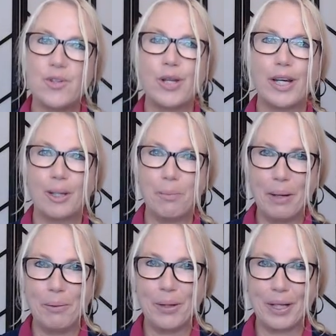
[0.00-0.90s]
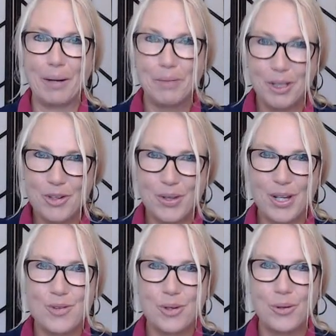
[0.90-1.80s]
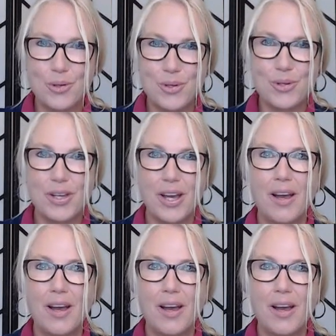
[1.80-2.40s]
select the people that come into these courses.